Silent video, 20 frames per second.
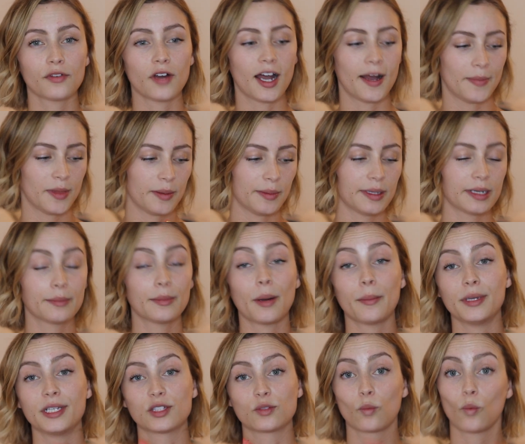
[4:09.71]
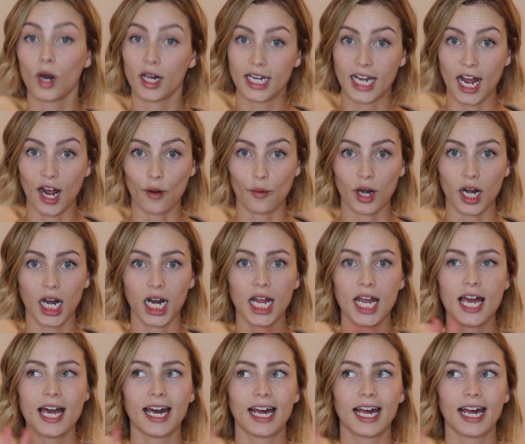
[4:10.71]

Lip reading: The minimum is 1 hour,